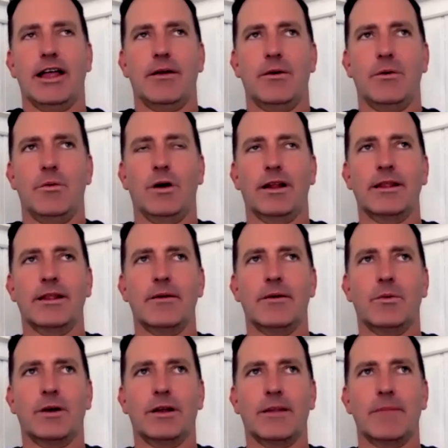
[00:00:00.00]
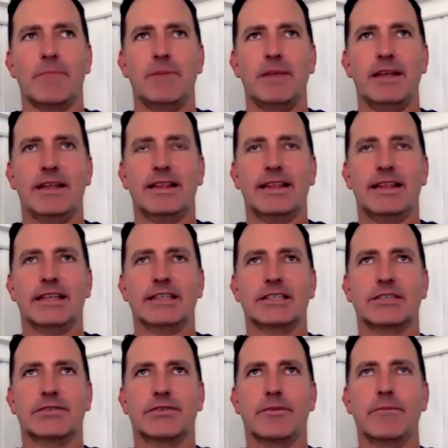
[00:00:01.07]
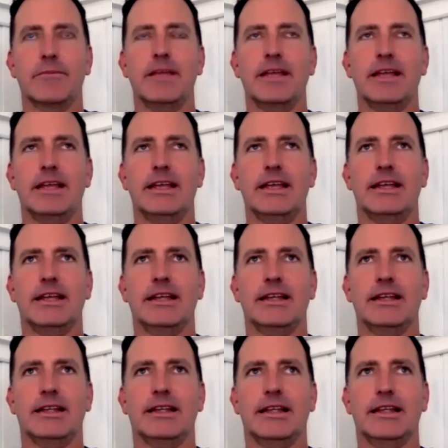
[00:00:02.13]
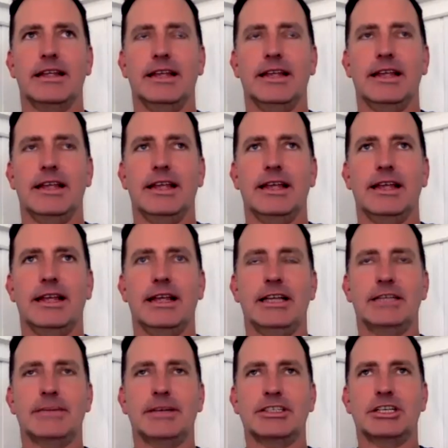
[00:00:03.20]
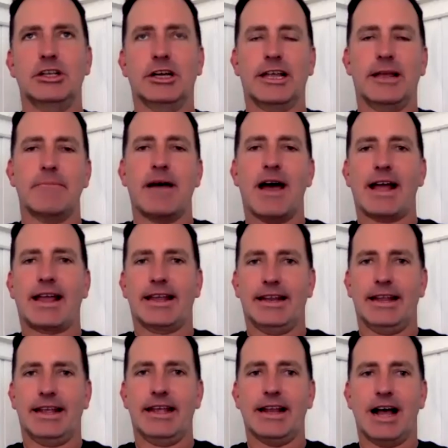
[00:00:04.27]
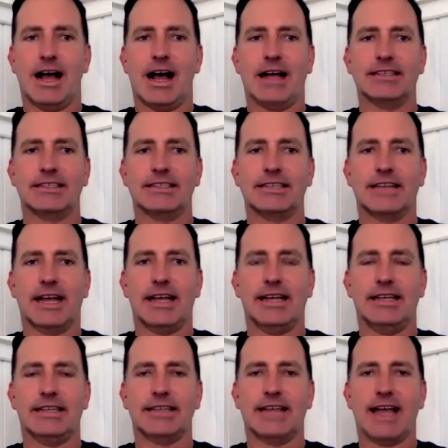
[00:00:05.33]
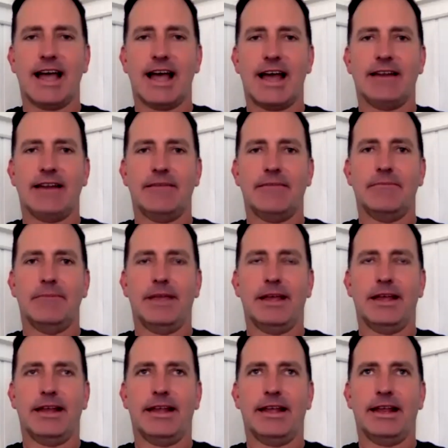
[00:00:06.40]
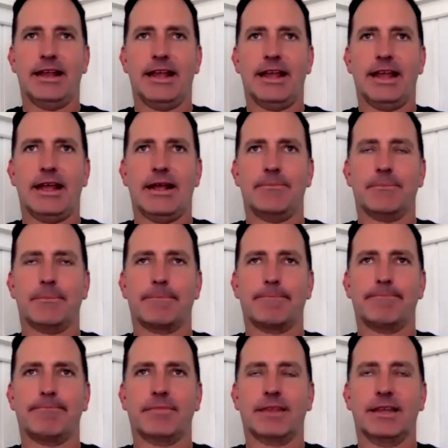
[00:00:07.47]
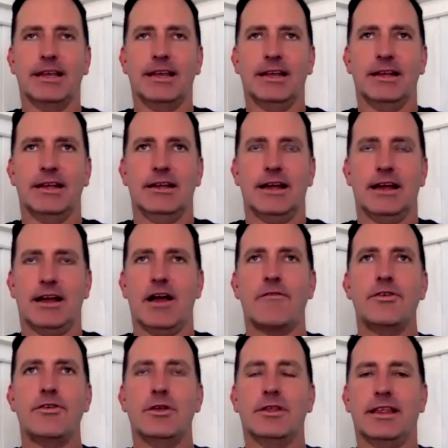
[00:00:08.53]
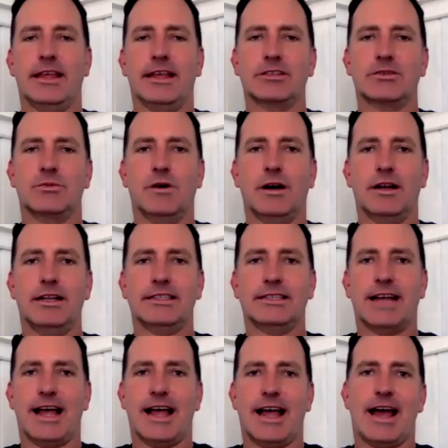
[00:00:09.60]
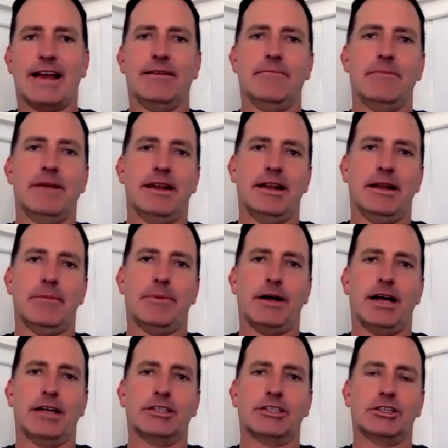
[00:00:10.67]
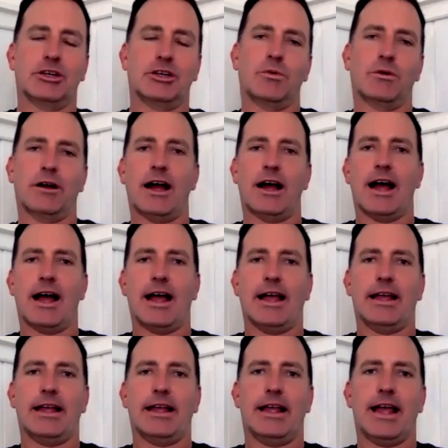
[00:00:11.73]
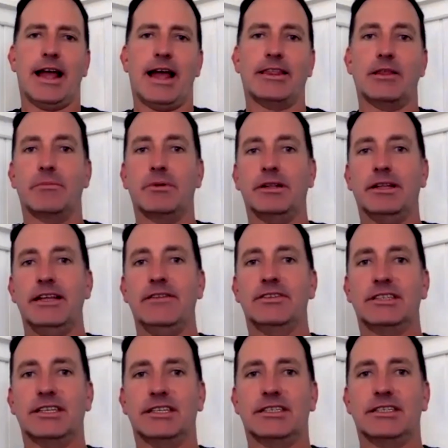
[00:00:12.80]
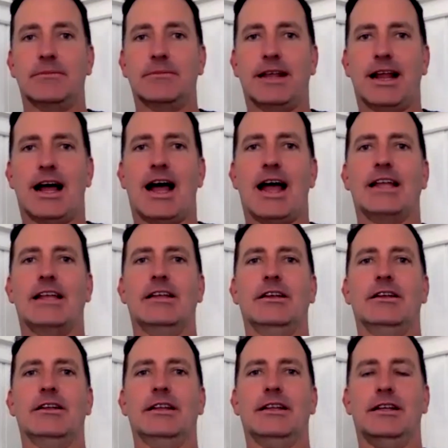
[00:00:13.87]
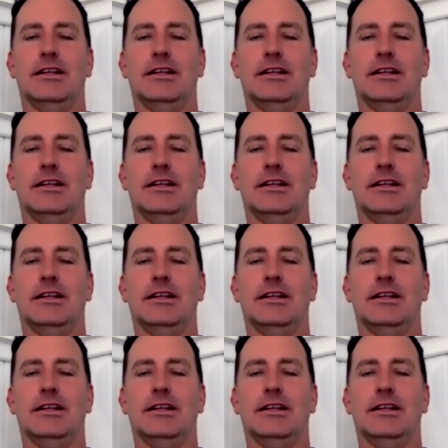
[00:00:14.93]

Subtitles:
One of the big things for me, especially looking back in hindsight, is I hadn't been in a few things. One is I hadn't been in a posture where I had the belief system that I could